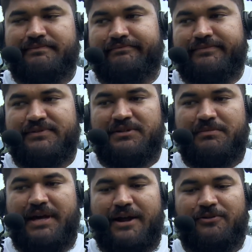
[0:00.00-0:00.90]
And to
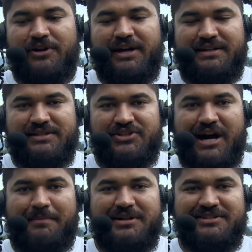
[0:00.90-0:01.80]
me, I don't look at it as a
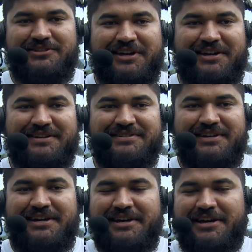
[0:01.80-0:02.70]
job. I look at it
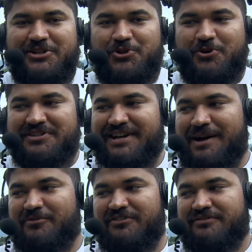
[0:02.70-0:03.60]
as enjoying
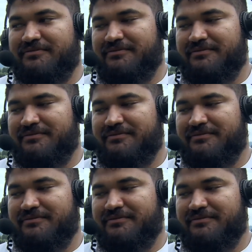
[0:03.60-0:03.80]
time with,